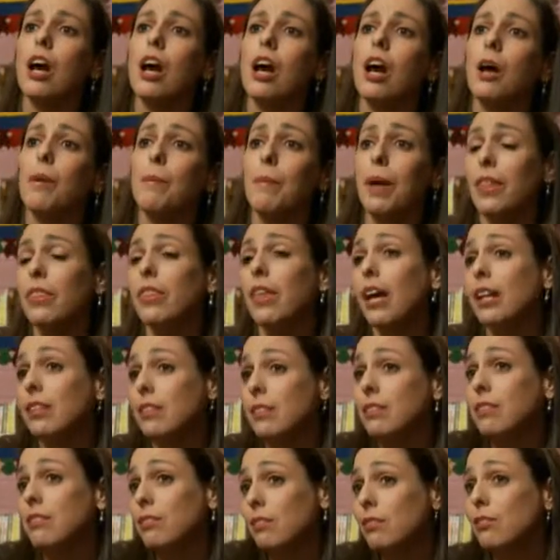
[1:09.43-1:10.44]
um, and
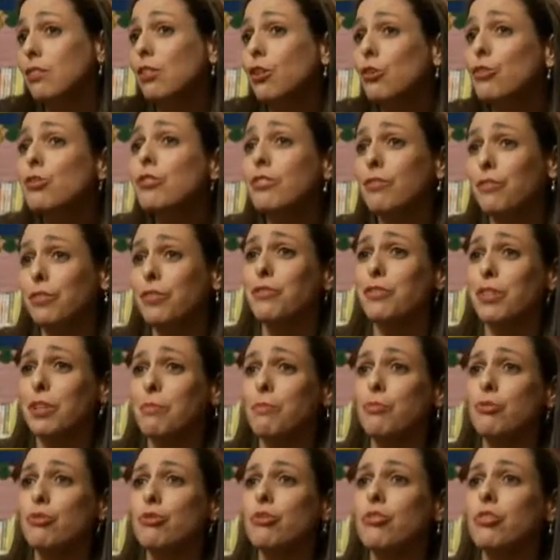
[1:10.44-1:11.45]
that's close to
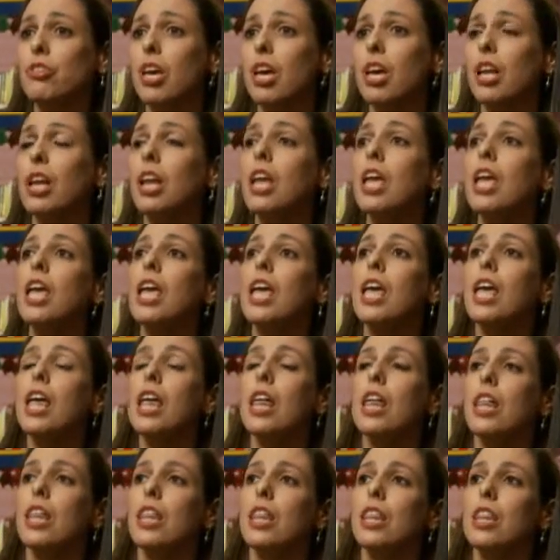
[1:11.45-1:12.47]
15%,
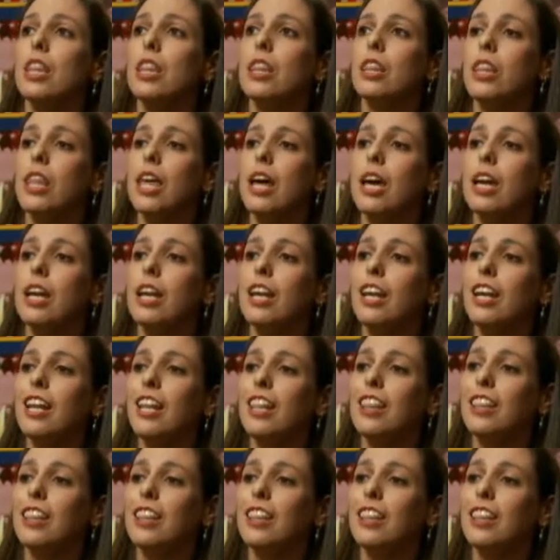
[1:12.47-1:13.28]
that